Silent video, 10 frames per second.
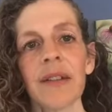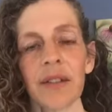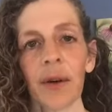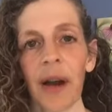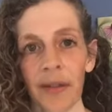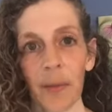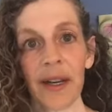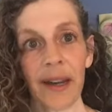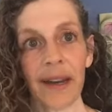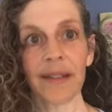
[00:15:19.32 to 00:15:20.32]
So on the
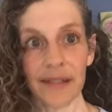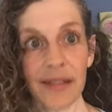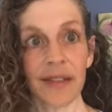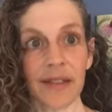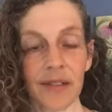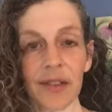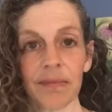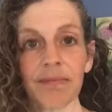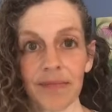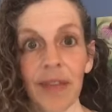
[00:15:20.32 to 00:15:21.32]
one hand, this is just
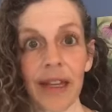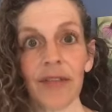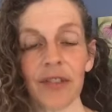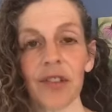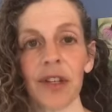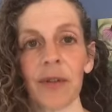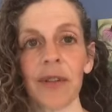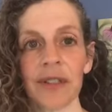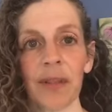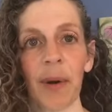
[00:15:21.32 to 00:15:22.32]
life in general.
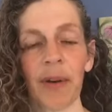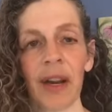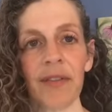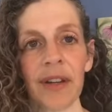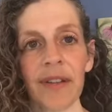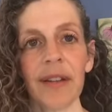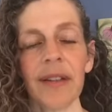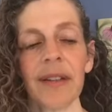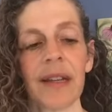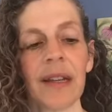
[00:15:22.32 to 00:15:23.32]
It's about
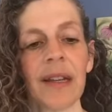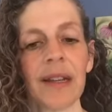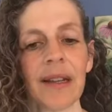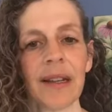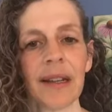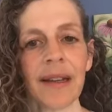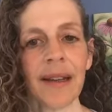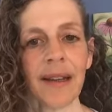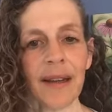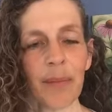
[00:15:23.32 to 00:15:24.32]
everything.
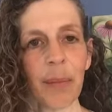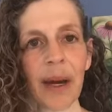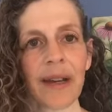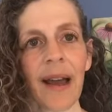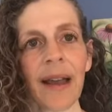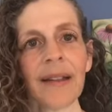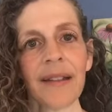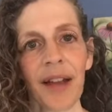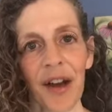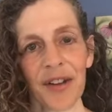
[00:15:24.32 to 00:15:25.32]
But I
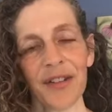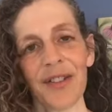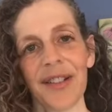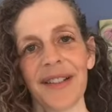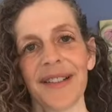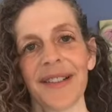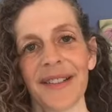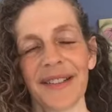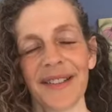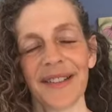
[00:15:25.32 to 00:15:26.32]
love,
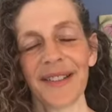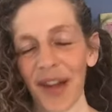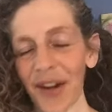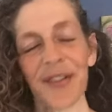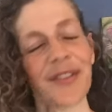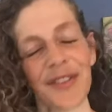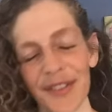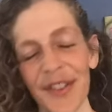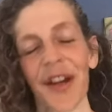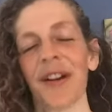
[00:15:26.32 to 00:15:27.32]
love,
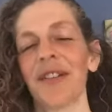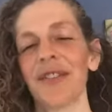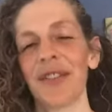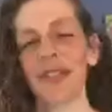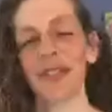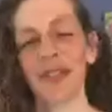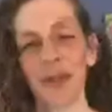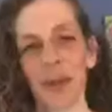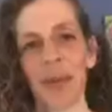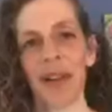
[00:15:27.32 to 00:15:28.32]
love
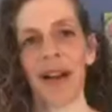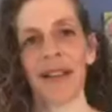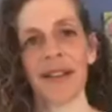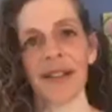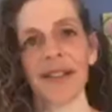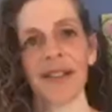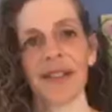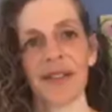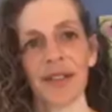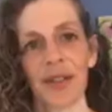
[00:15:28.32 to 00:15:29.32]
to apply
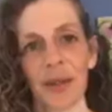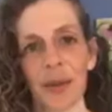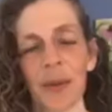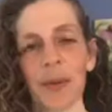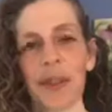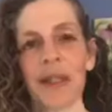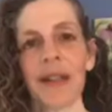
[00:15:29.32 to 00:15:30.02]
this to